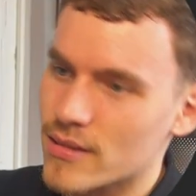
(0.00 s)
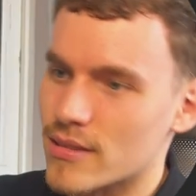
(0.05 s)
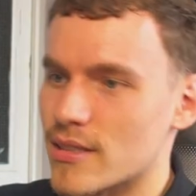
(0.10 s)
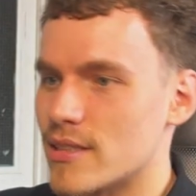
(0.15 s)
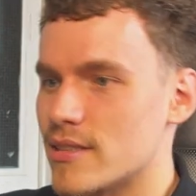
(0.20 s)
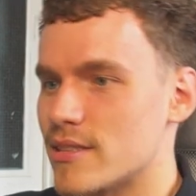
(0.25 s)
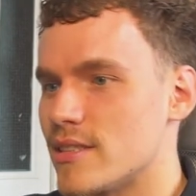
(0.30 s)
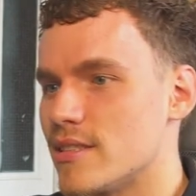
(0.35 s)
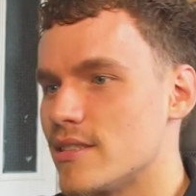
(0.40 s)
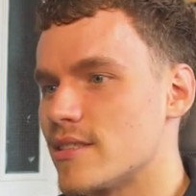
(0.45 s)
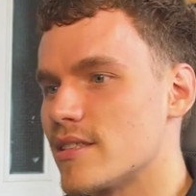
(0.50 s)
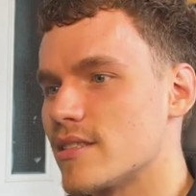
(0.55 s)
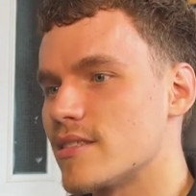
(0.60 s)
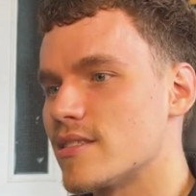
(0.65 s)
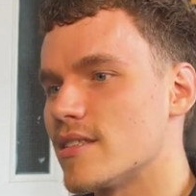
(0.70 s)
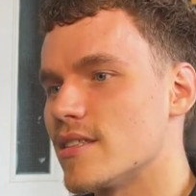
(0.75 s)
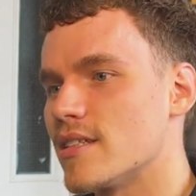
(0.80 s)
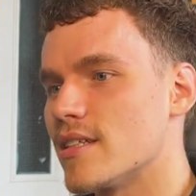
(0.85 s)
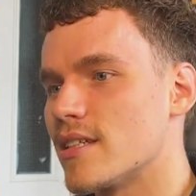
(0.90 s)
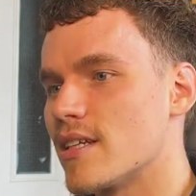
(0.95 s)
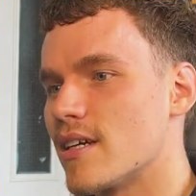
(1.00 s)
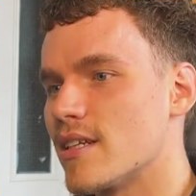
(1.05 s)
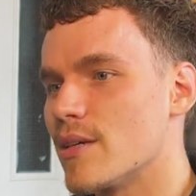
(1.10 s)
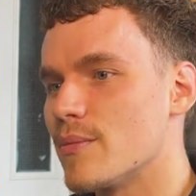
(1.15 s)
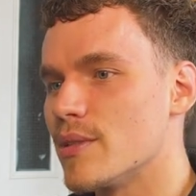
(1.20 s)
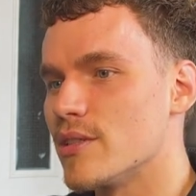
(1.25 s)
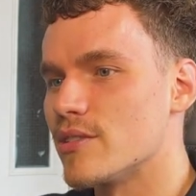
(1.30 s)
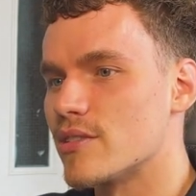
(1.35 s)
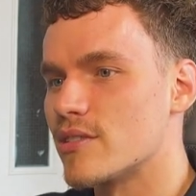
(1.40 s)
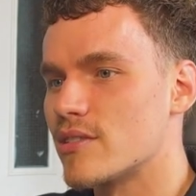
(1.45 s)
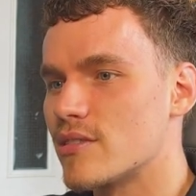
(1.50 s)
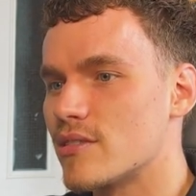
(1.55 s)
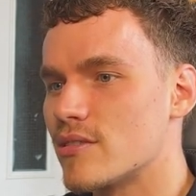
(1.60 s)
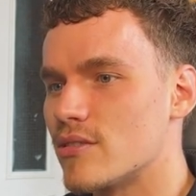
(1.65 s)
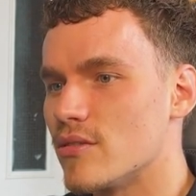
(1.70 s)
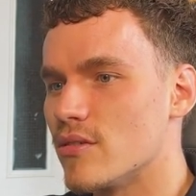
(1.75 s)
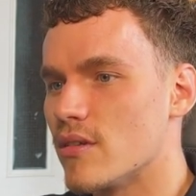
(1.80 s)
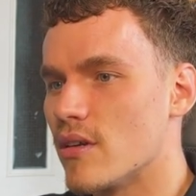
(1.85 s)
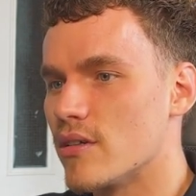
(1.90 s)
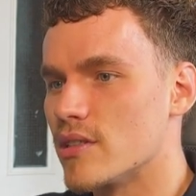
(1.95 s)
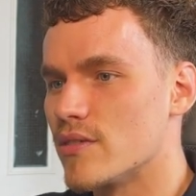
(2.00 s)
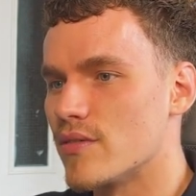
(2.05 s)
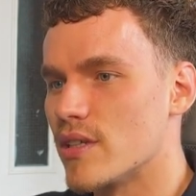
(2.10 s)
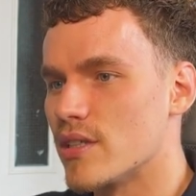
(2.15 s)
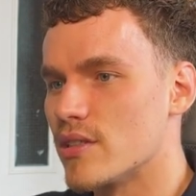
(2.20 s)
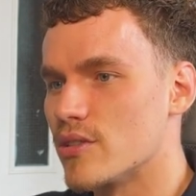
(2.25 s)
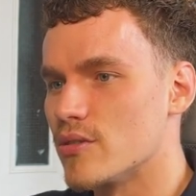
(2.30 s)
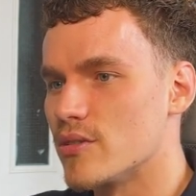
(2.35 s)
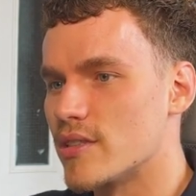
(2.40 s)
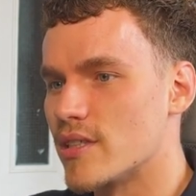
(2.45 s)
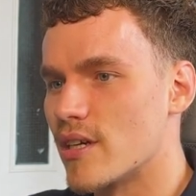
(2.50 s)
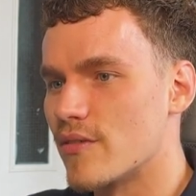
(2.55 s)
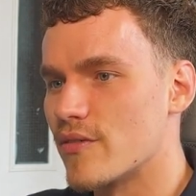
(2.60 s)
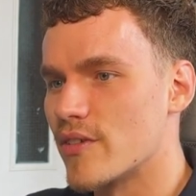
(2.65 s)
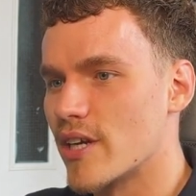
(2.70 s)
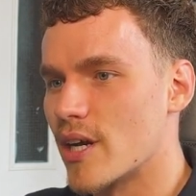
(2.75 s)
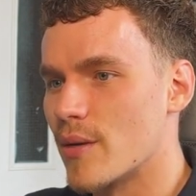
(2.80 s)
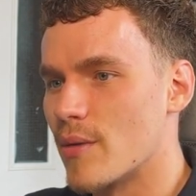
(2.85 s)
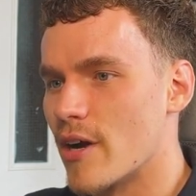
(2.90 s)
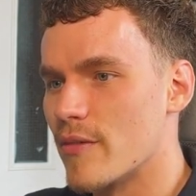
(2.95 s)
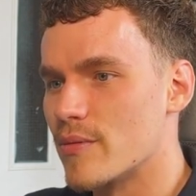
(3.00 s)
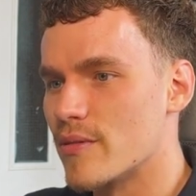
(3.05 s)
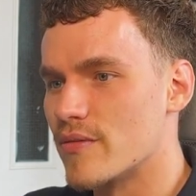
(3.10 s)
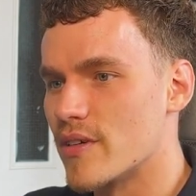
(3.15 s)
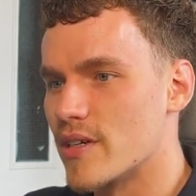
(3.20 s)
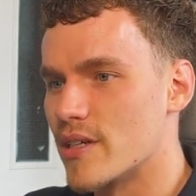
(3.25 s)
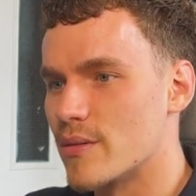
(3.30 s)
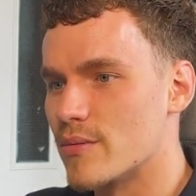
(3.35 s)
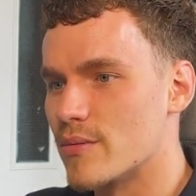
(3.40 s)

1960, and now let me just do loads of undos here. I think I might have preferred it